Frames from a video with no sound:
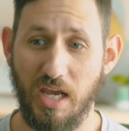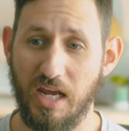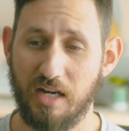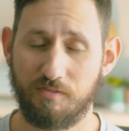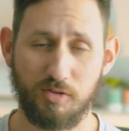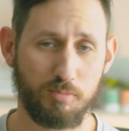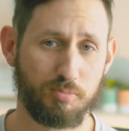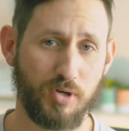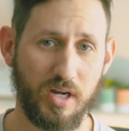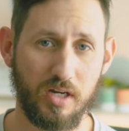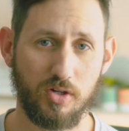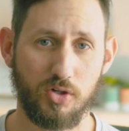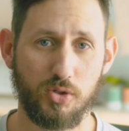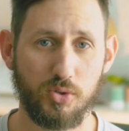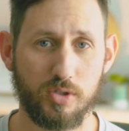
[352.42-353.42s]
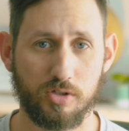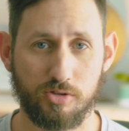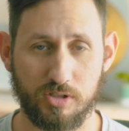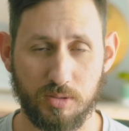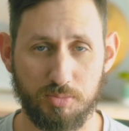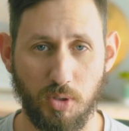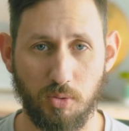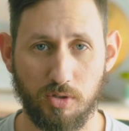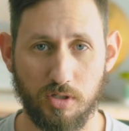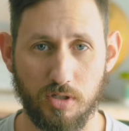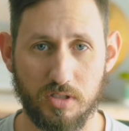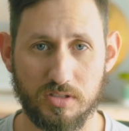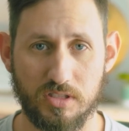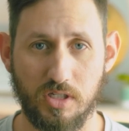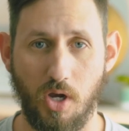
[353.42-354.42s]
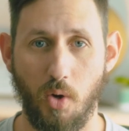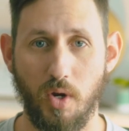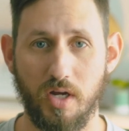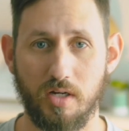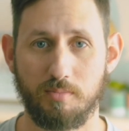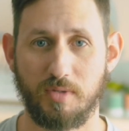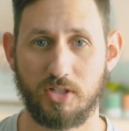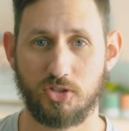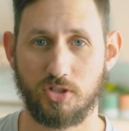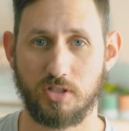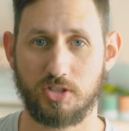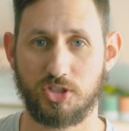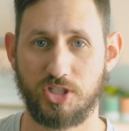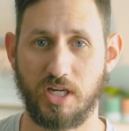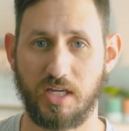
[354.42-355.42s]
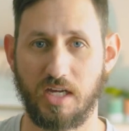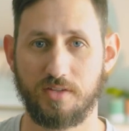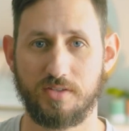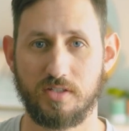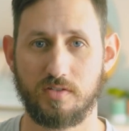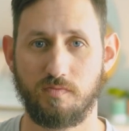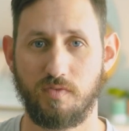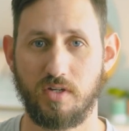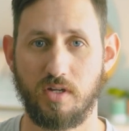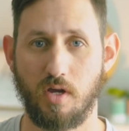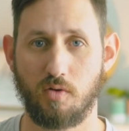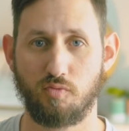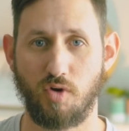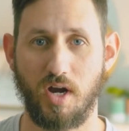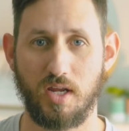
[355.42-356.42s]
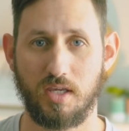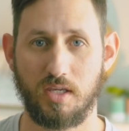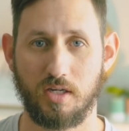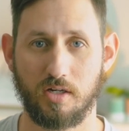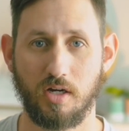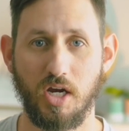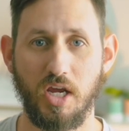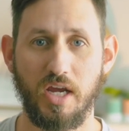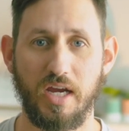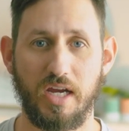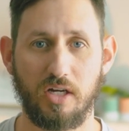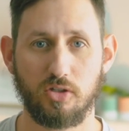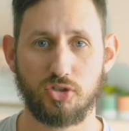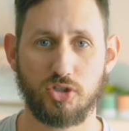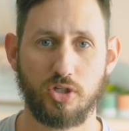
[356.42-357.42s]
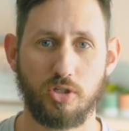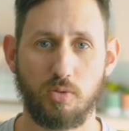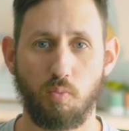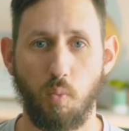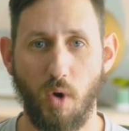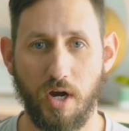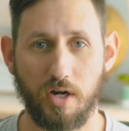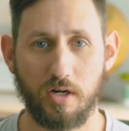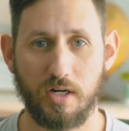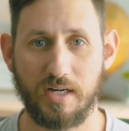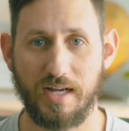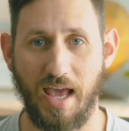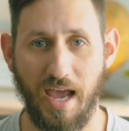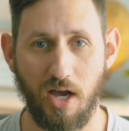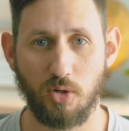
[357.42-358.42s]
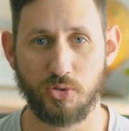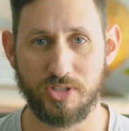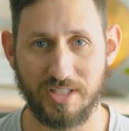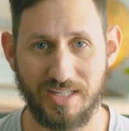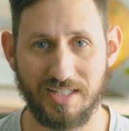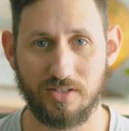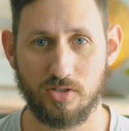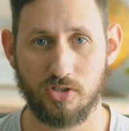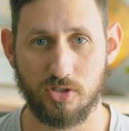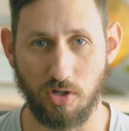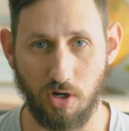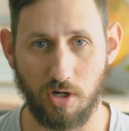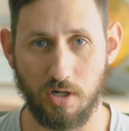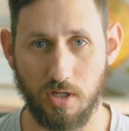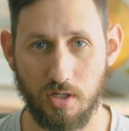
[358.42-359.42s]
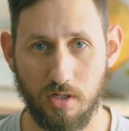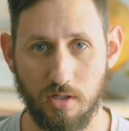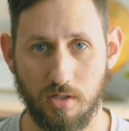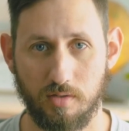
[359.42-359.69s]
And if you're brand new to cryptocurrency, go ahead and make sure to check out this video right right here. It'll show you where and how to get started.